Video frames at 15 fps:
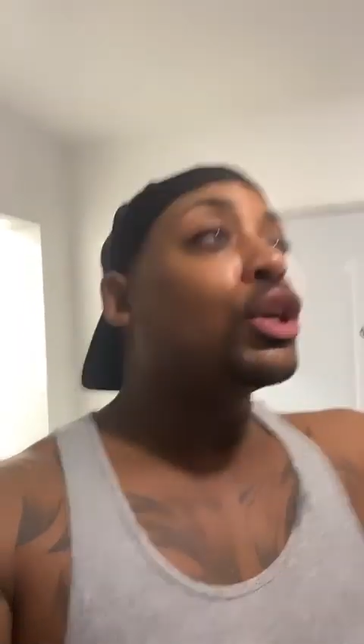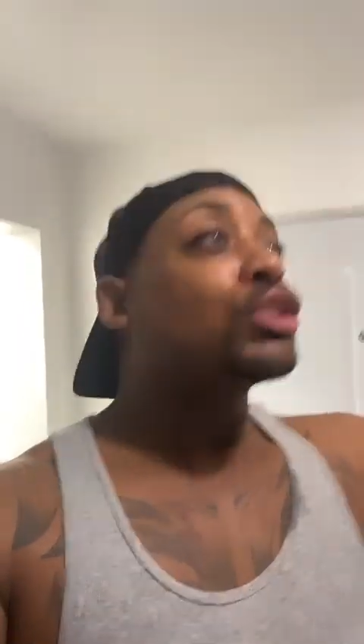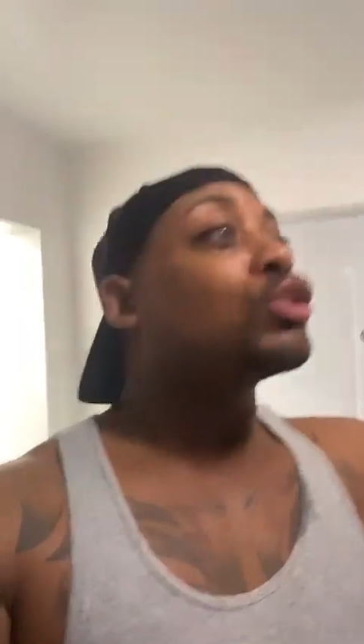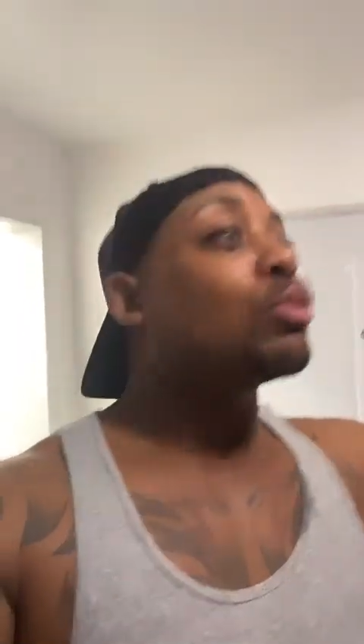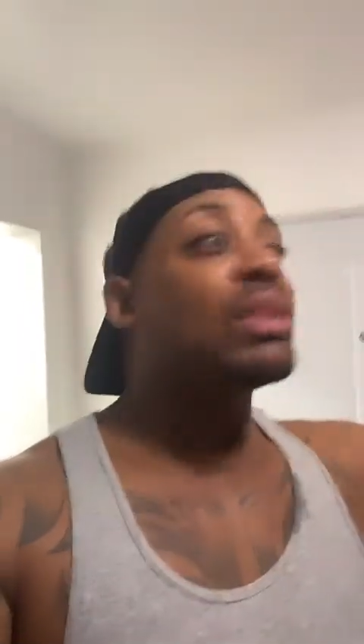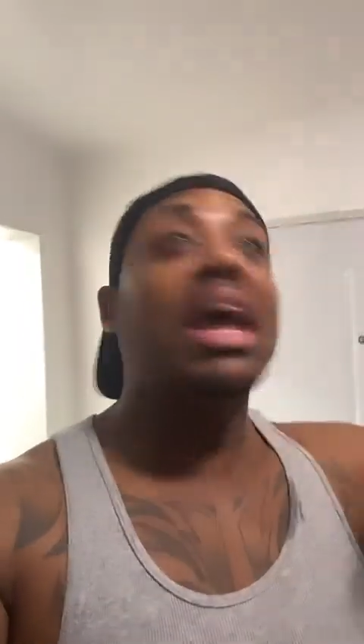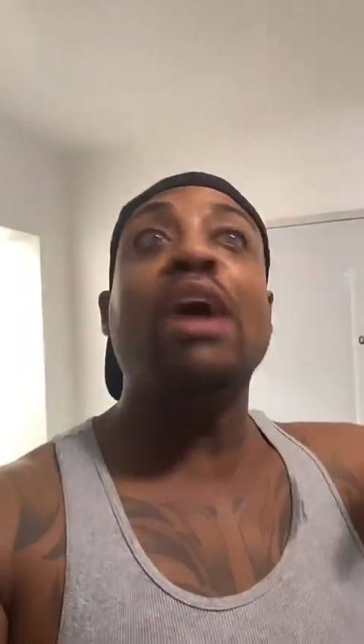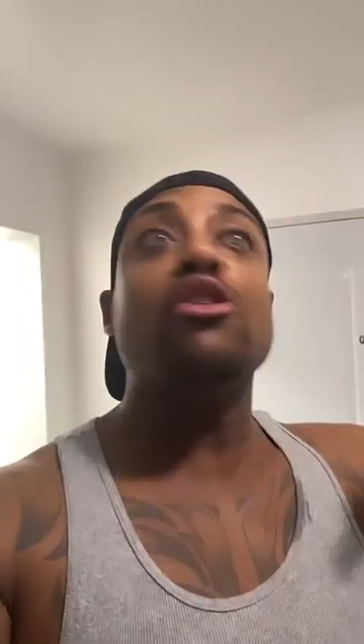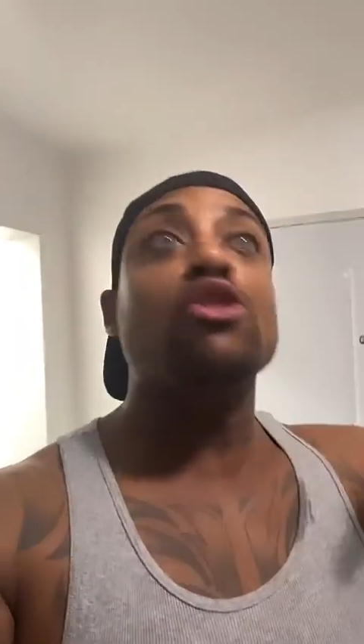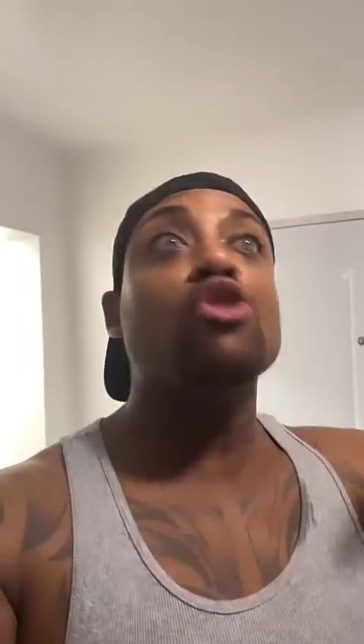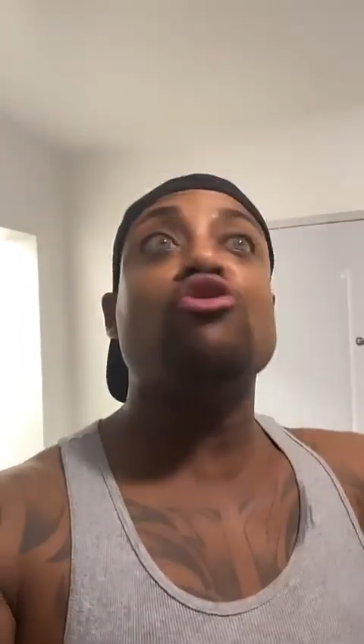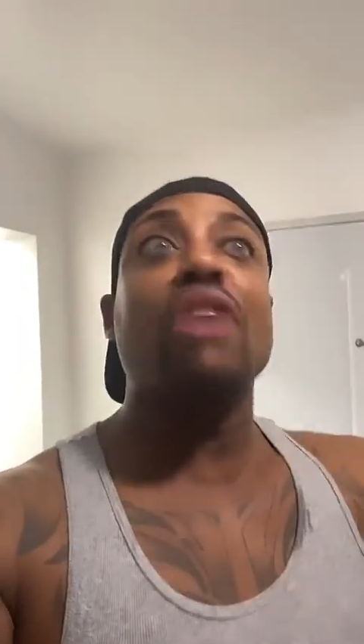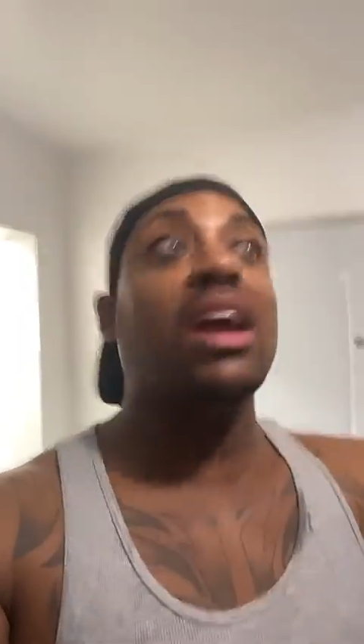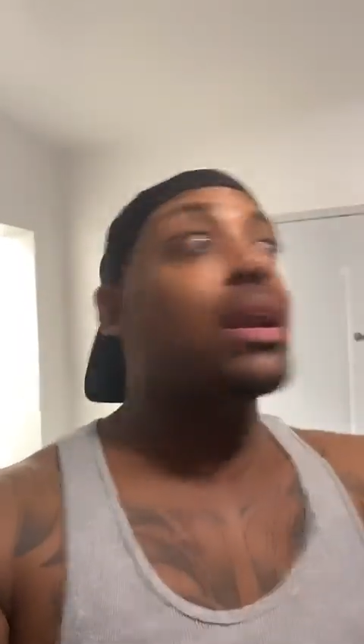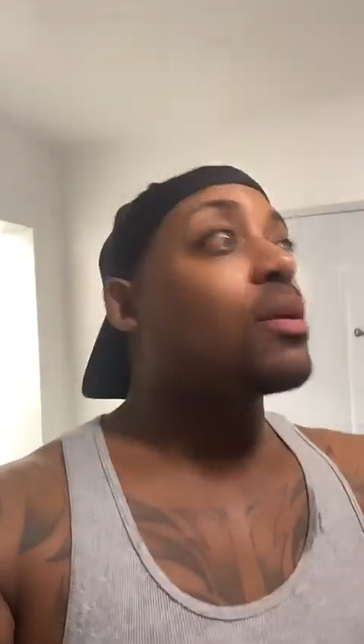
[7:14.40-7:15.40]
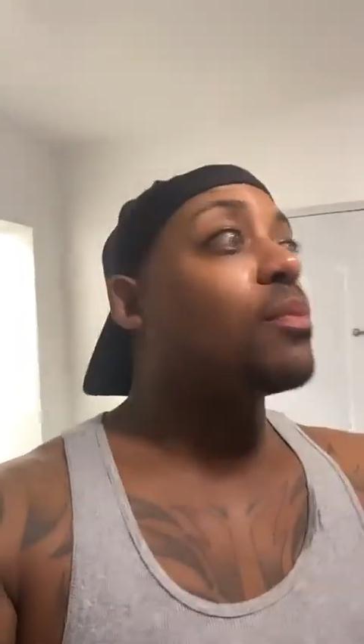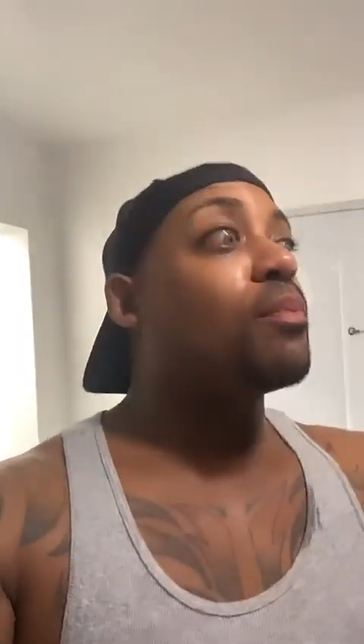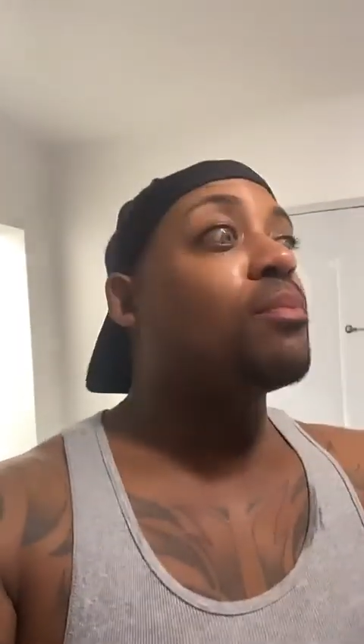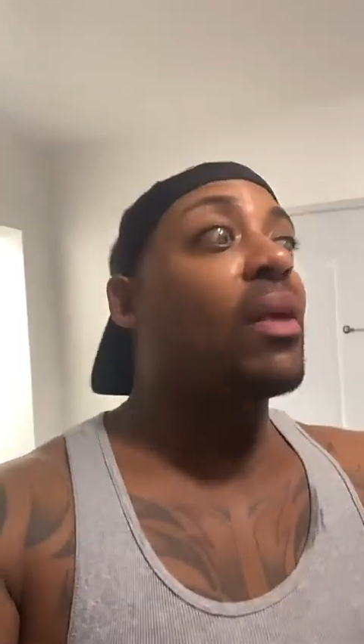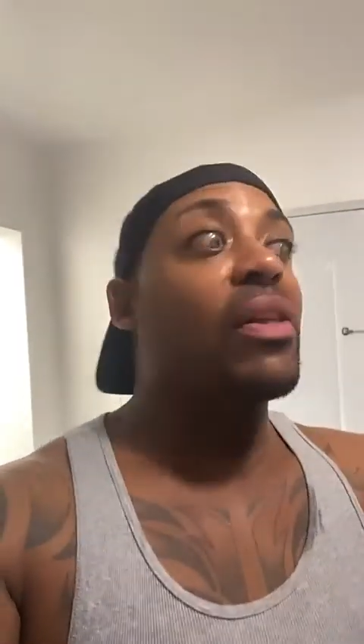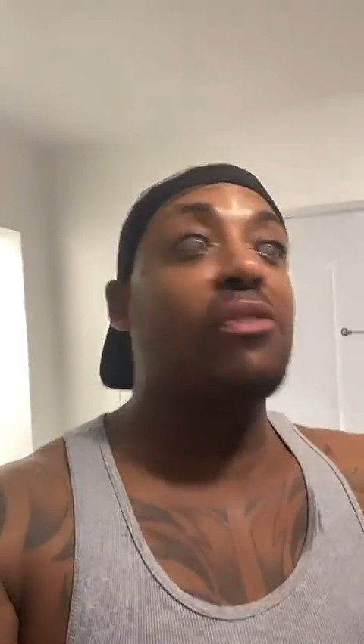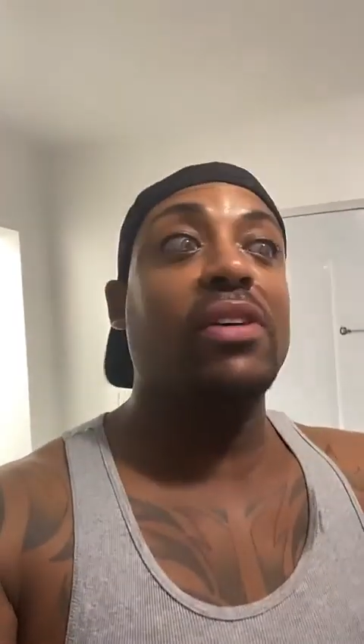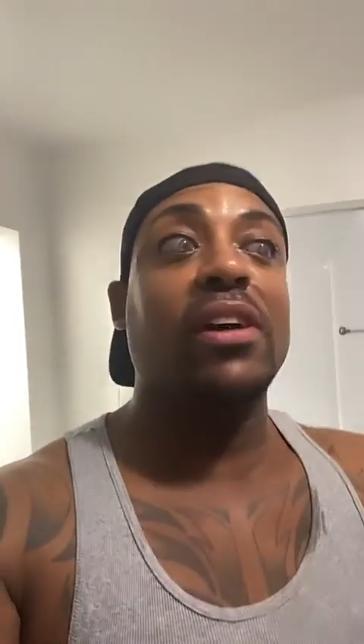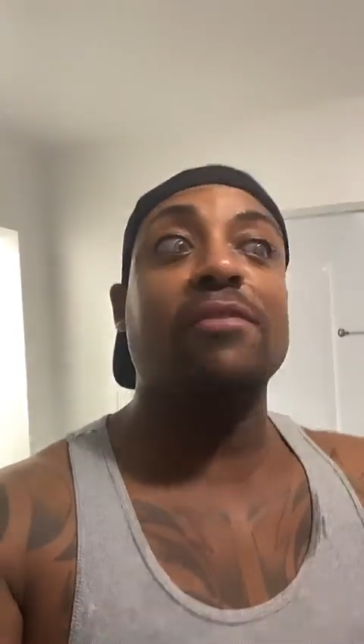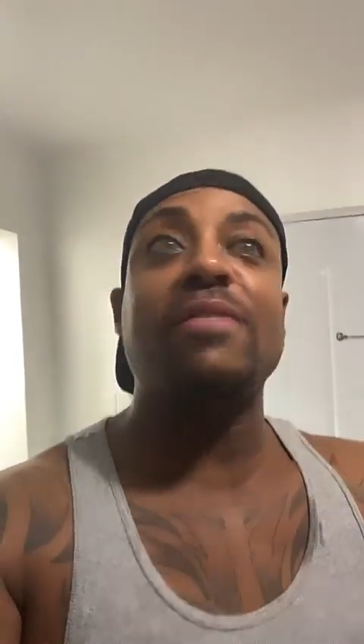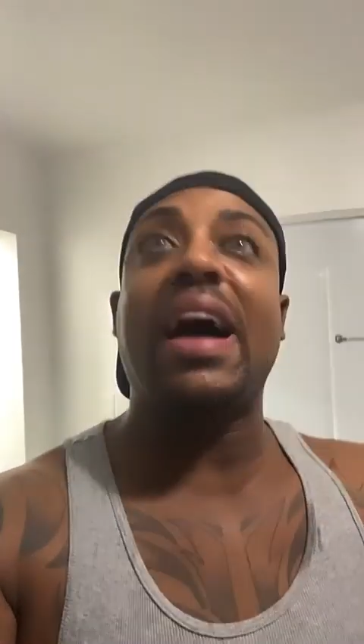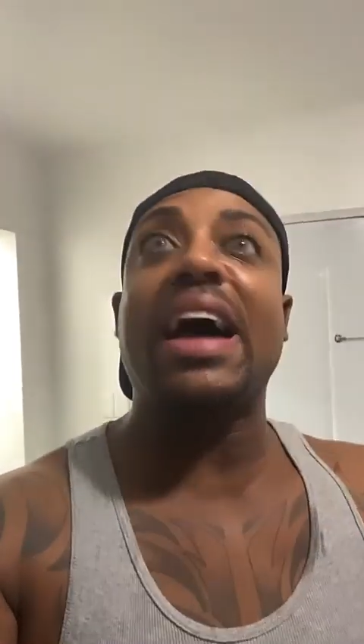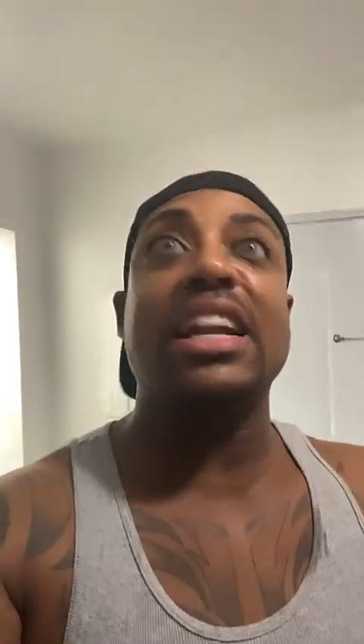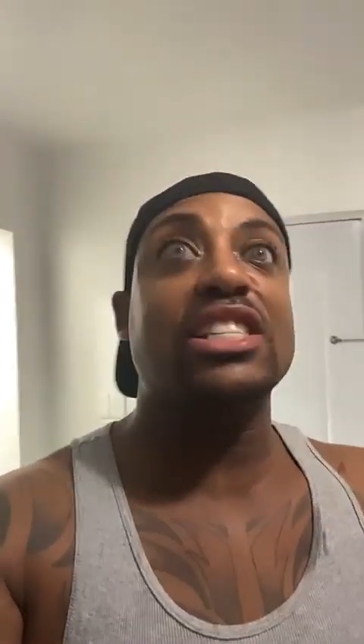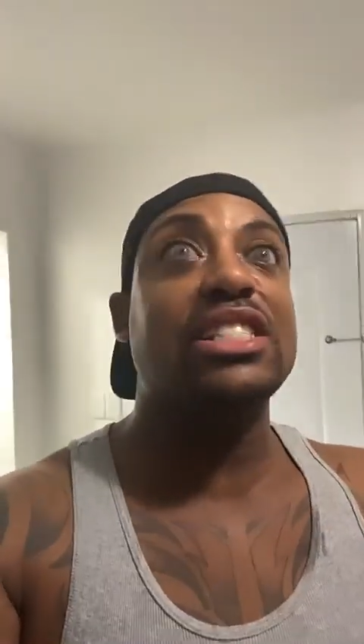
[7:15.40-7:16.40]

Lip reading: So now you're trying to motherfucking find